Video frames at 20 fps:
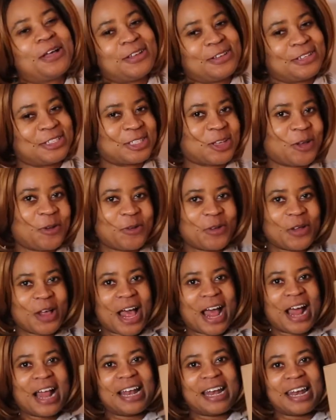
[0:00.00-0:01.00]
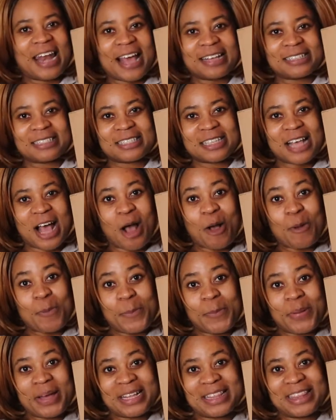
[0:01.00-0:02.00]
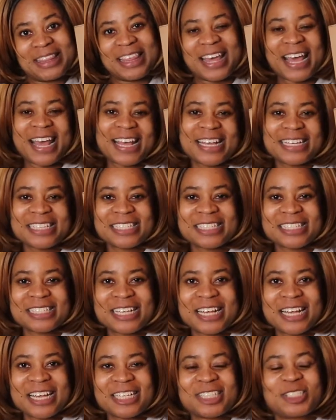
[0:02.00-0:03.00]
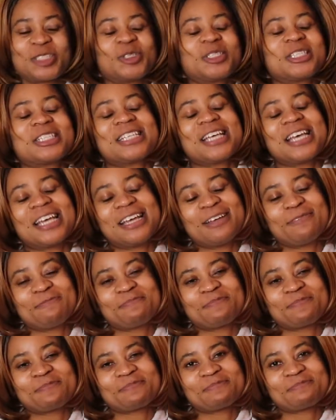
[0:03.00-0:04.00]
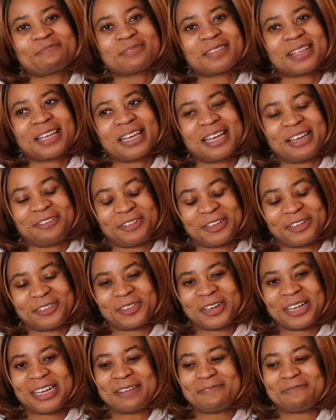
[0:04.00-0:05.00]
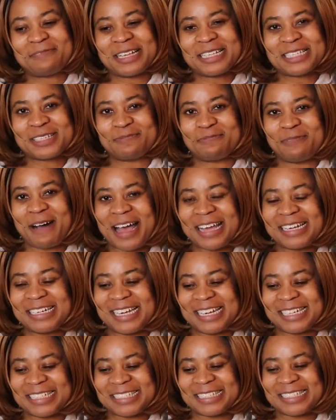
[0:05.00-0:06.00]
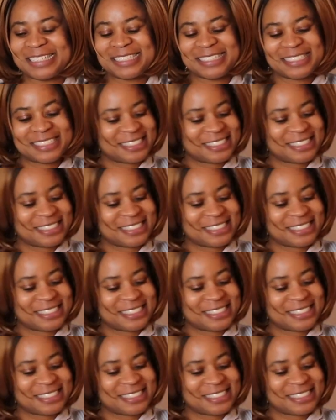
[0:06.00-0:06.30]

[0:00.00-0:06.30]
So let's open this to see if it really meets my needs.